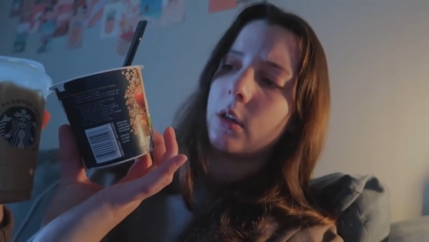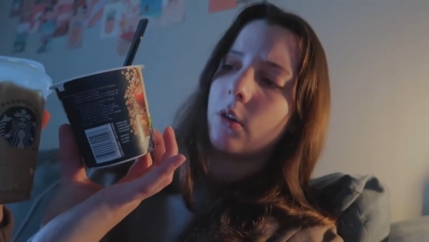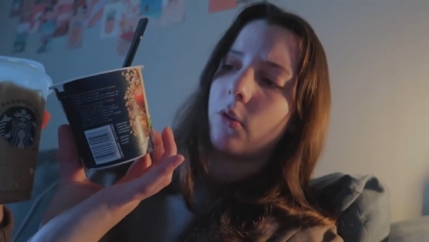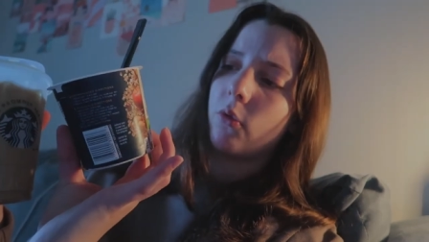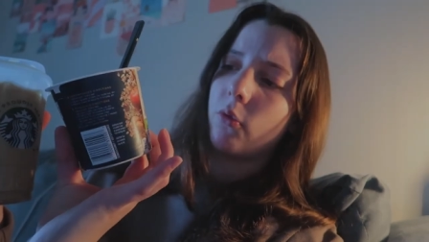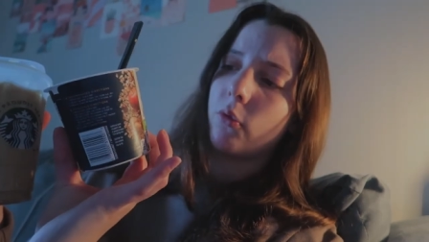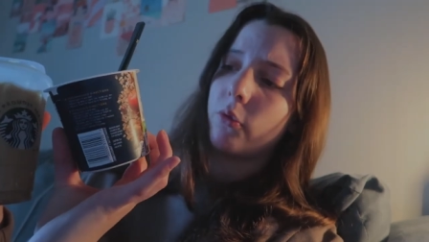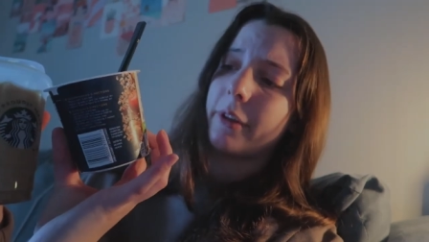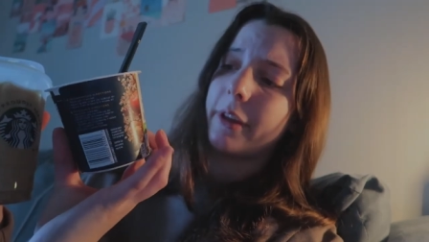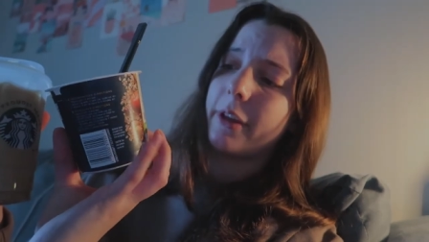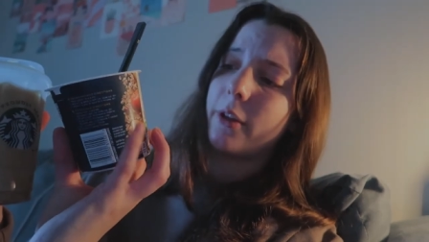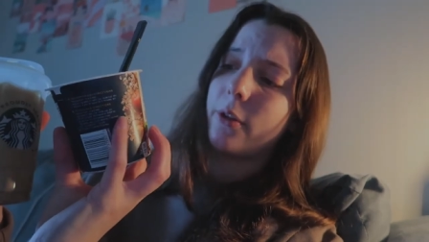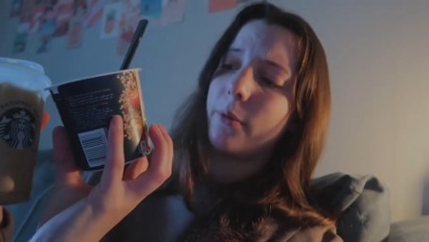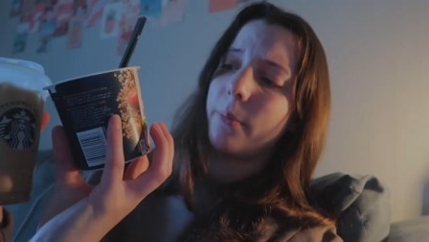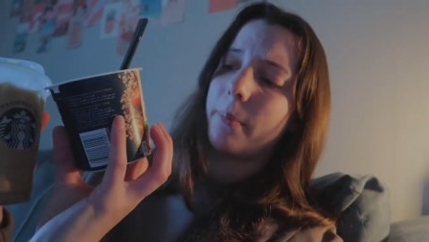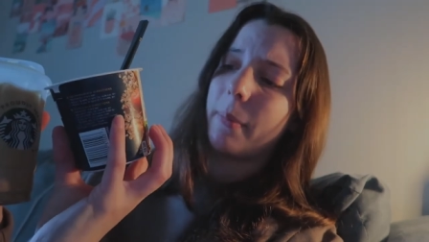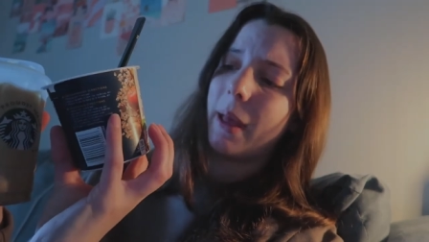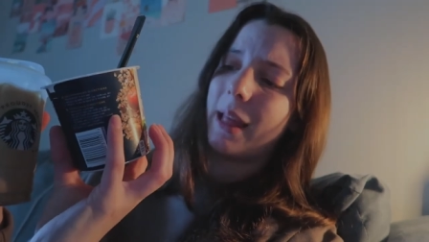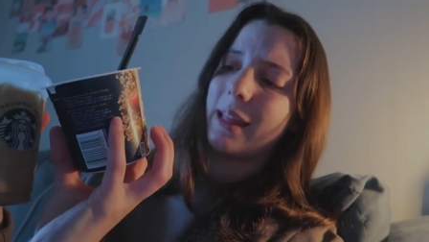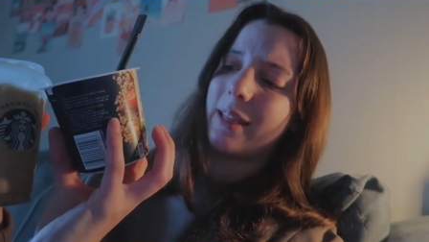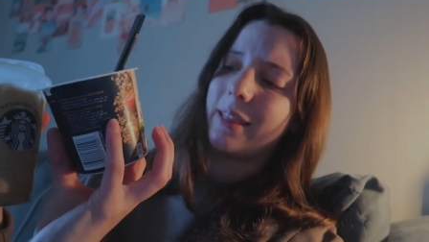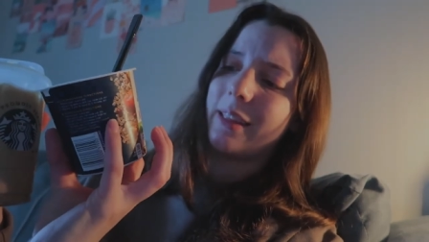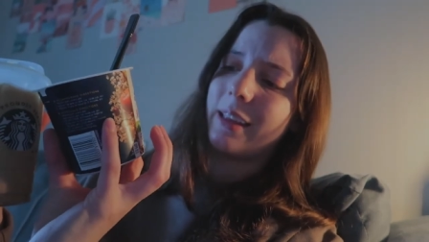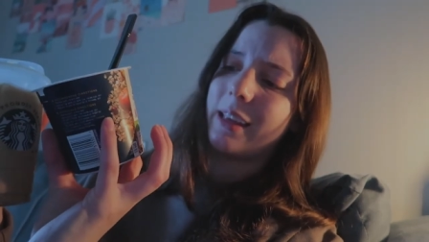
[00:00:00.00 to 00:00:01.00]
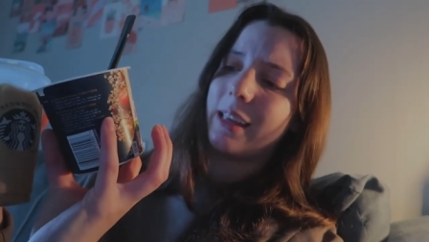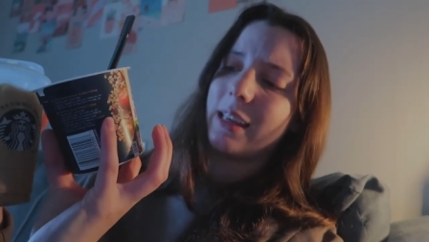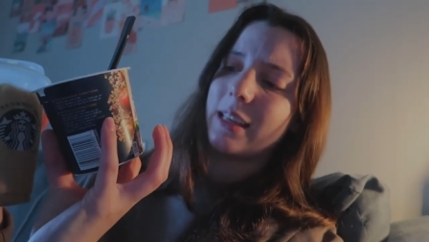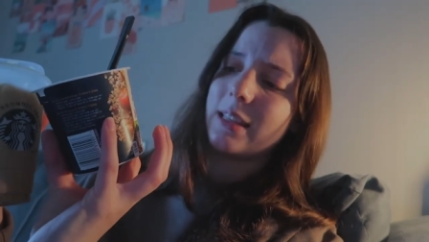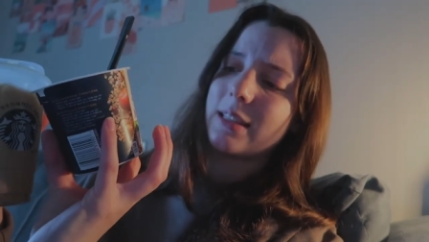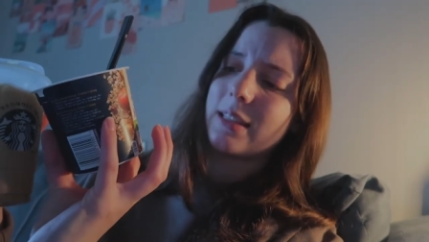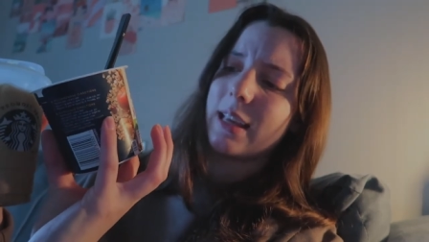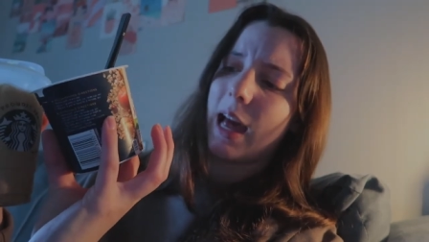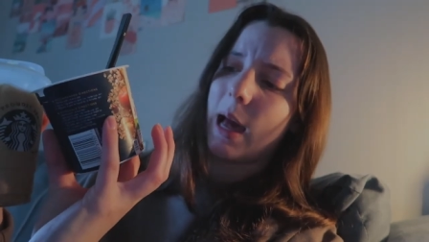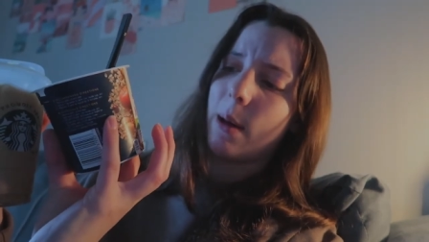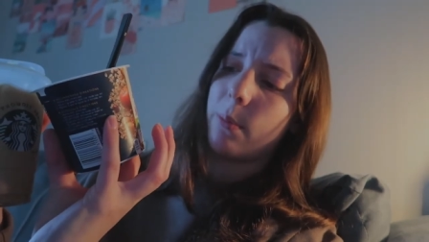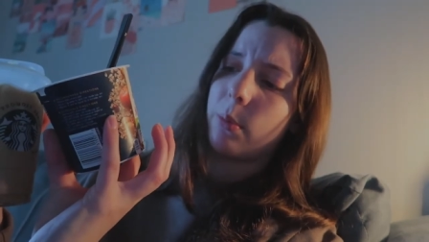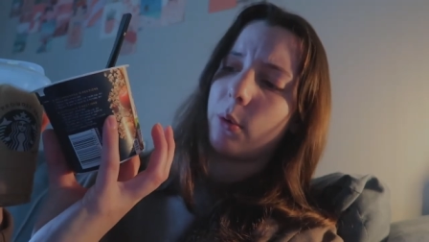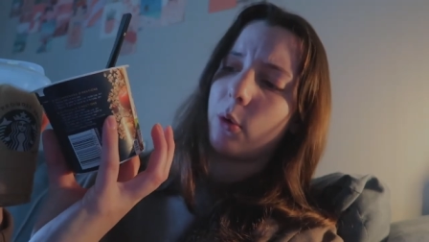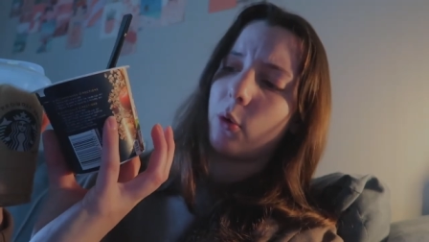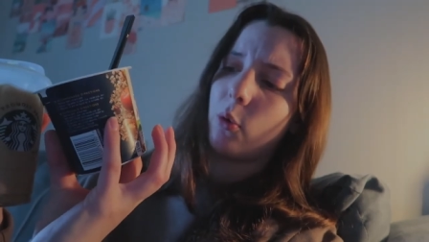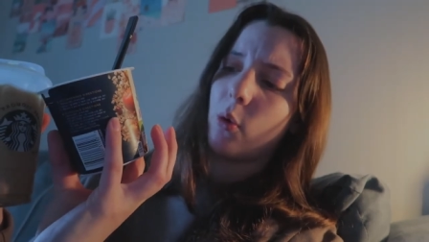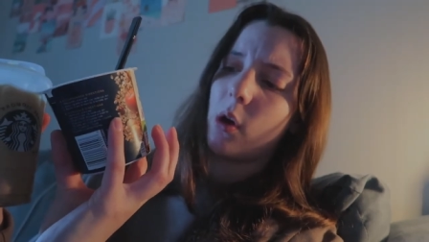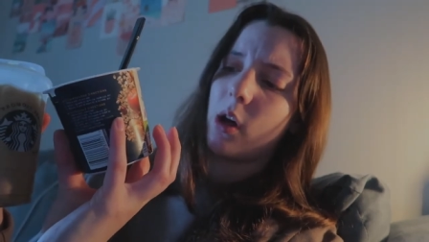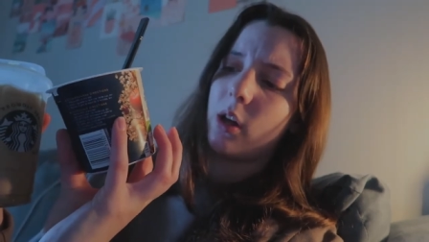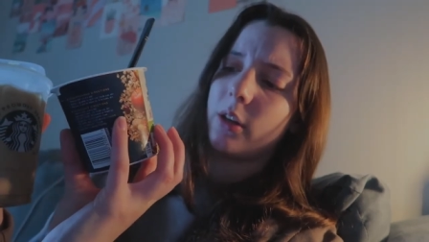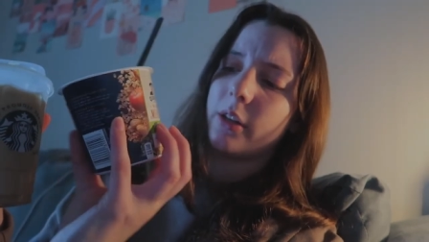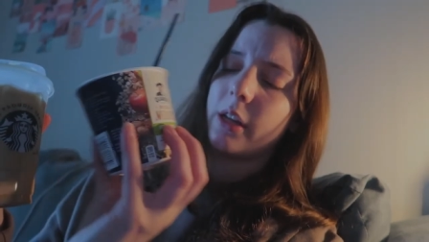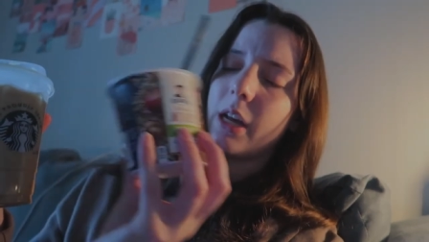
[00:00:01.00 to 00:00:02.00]
real medley's apple
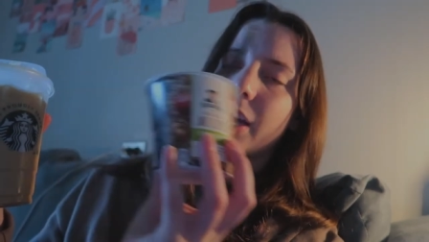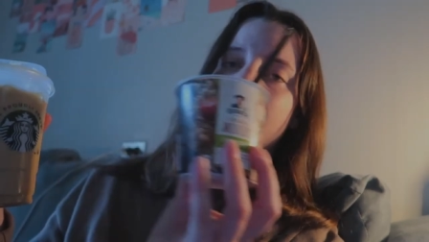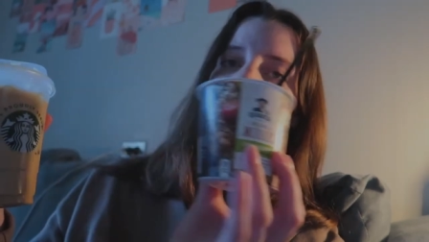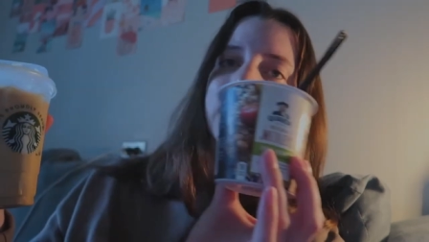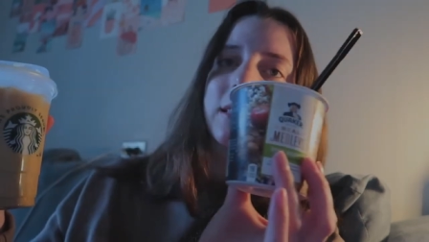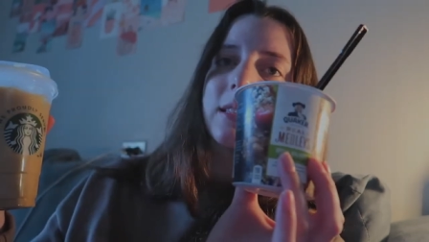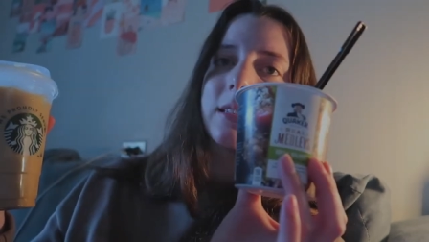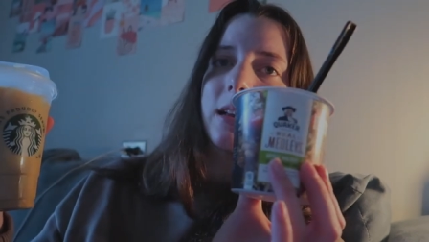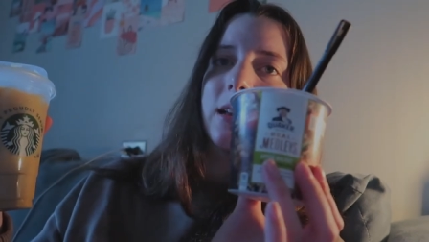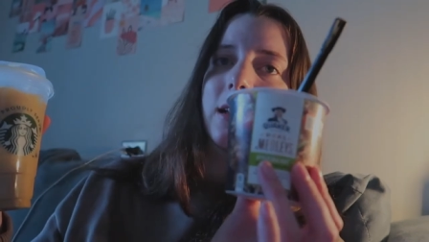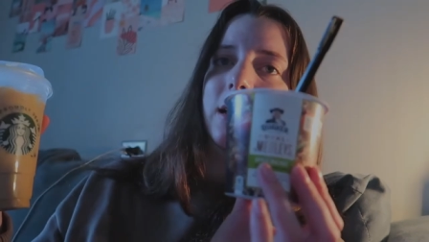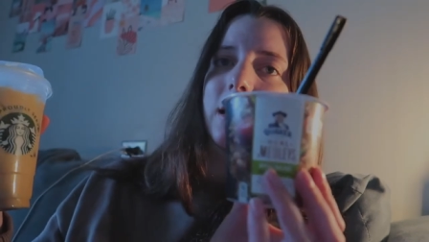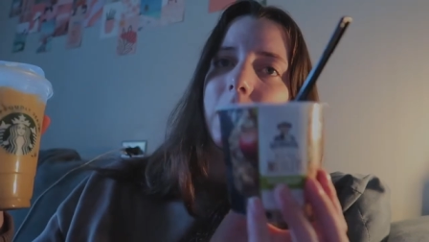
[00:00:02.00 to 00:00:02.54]
walnuts